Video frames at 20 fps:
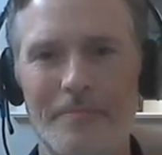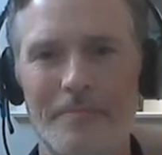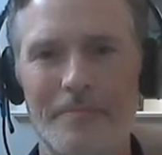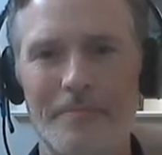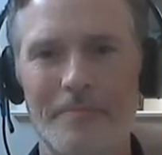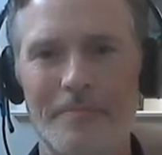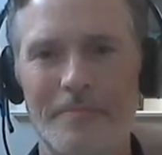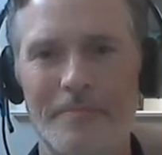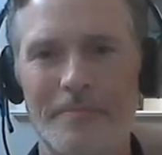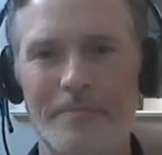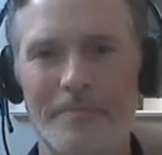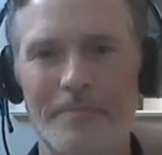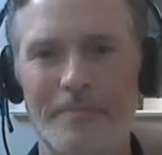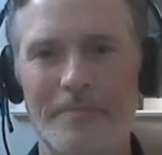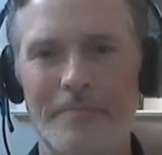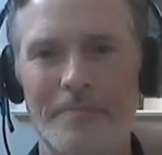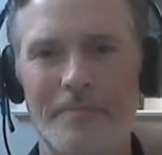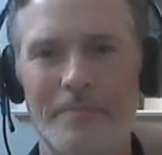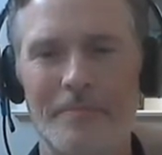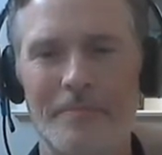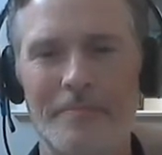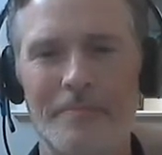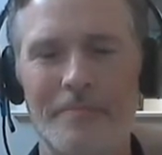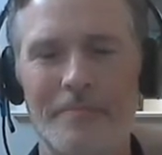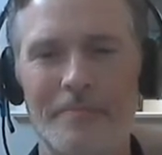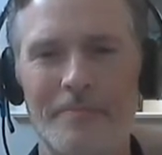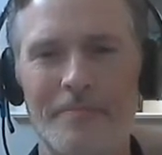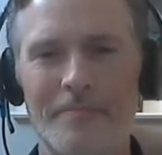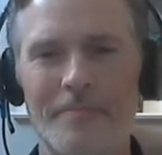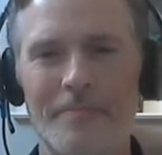
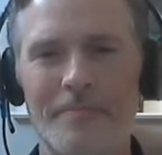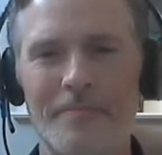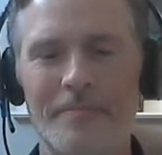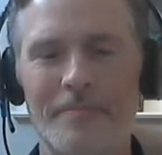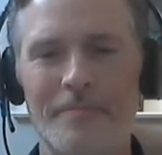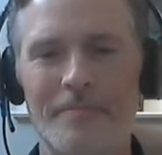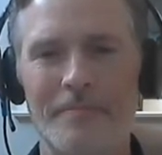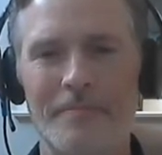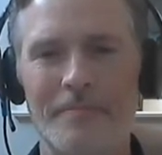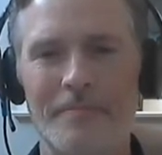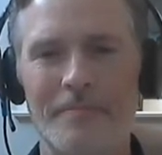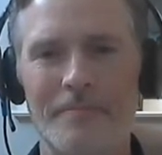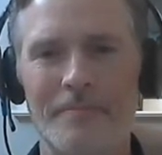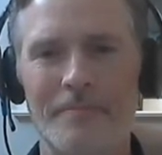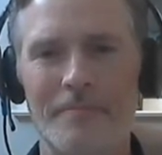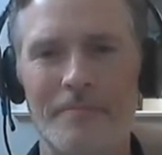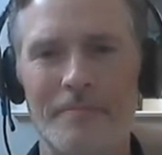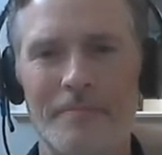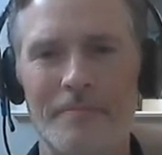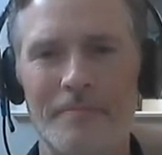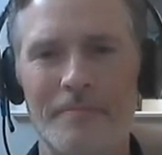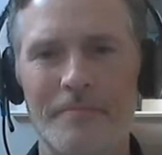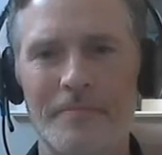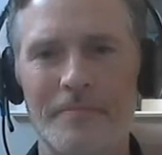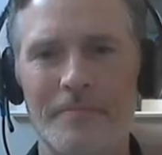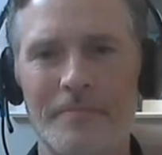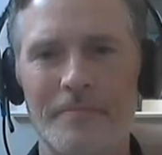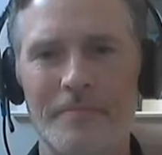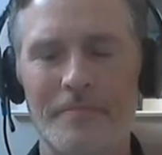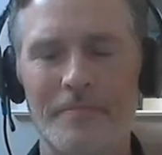
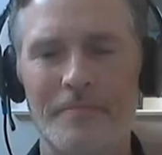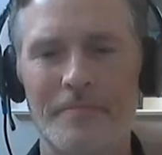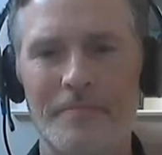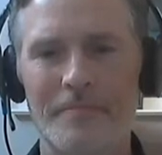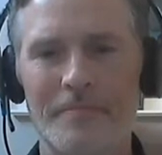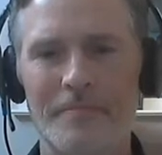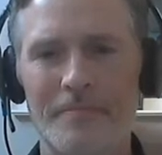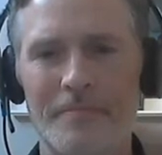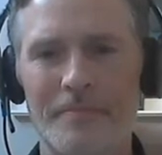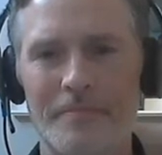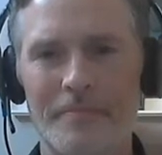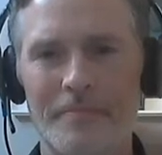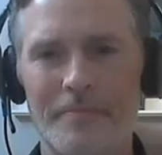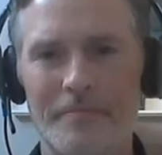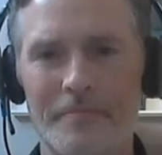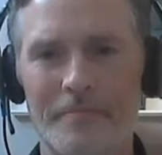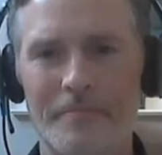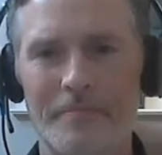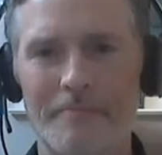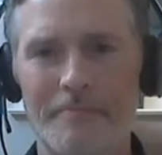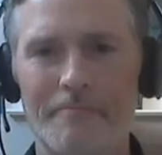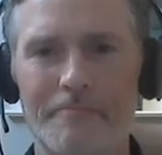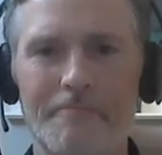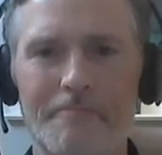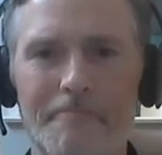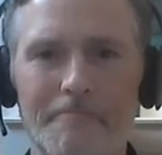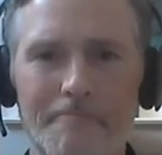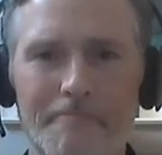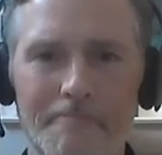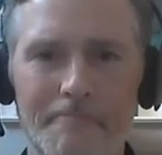
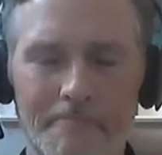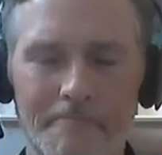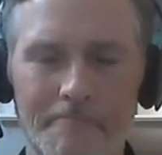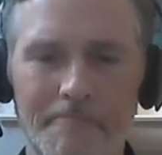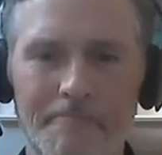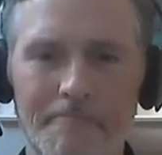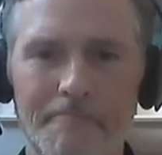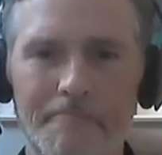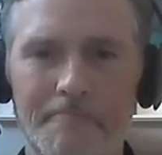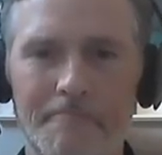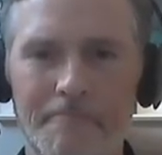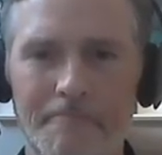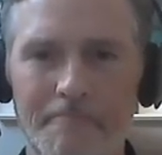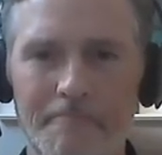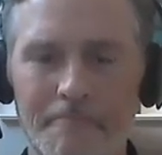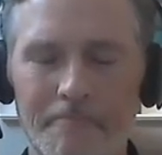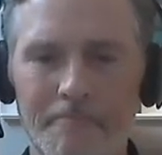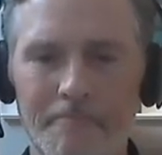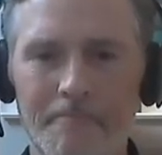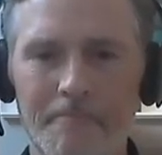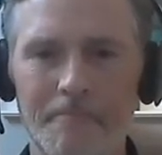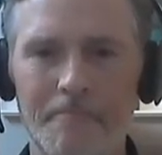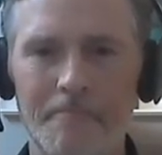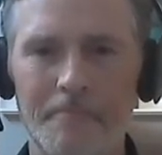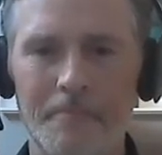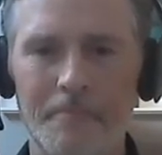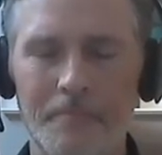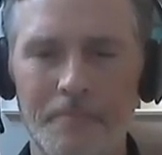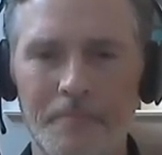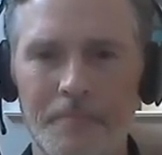
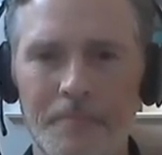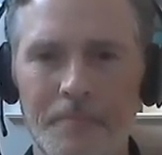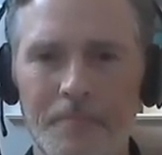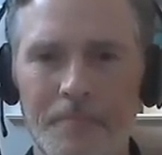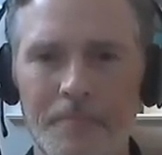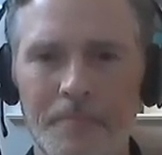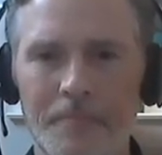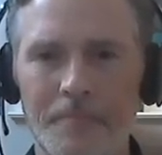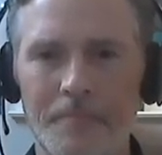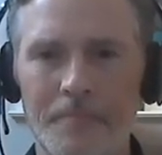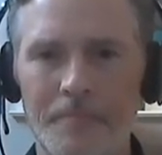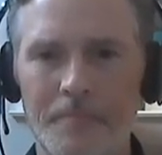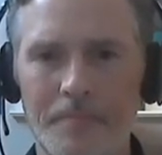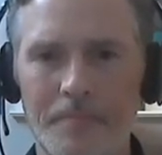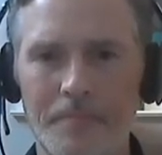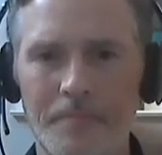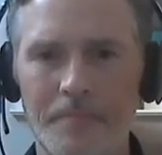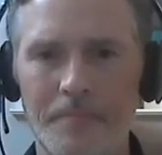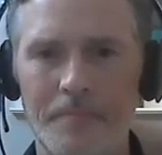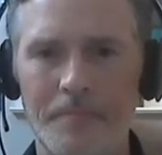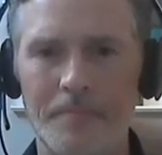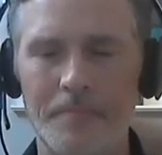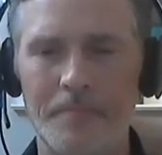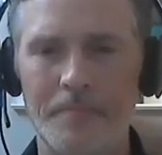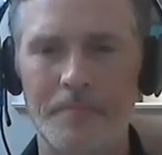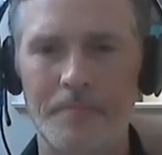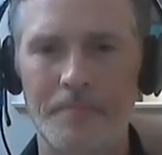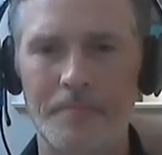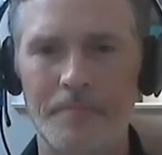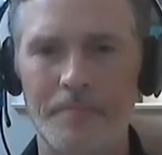
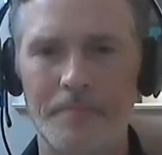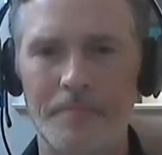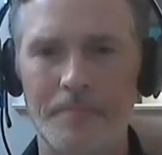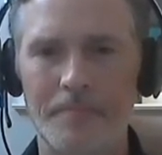[no speech]